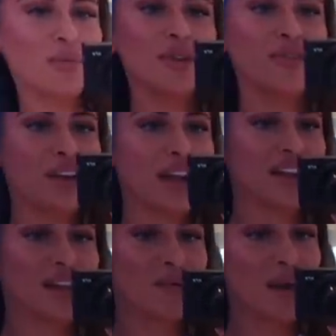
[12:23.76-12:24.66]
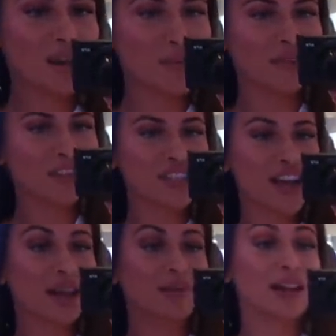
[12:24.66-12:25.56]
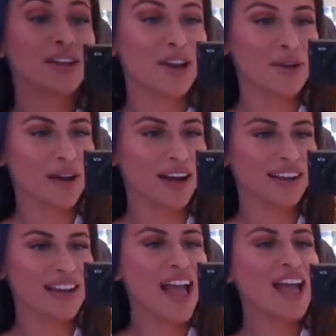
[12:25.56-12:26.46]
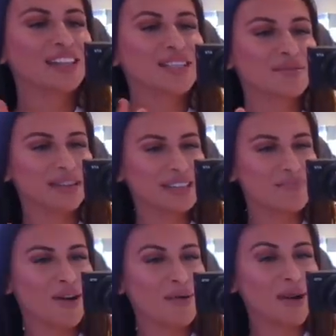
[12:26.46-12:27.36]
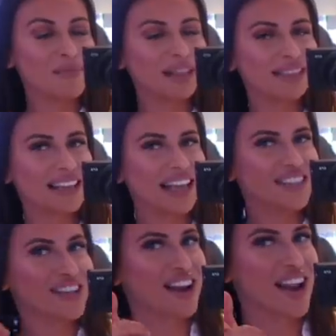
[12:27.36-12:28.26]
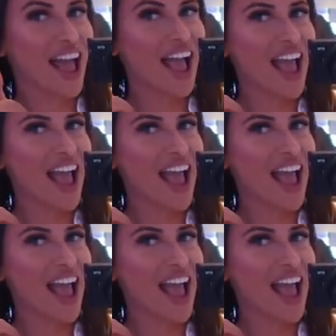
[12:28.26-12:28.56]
got a boyfriend. Like, you're wearing your boyfriend's shirt. And I'll be like, no, hon. Just went to the Primark men's section.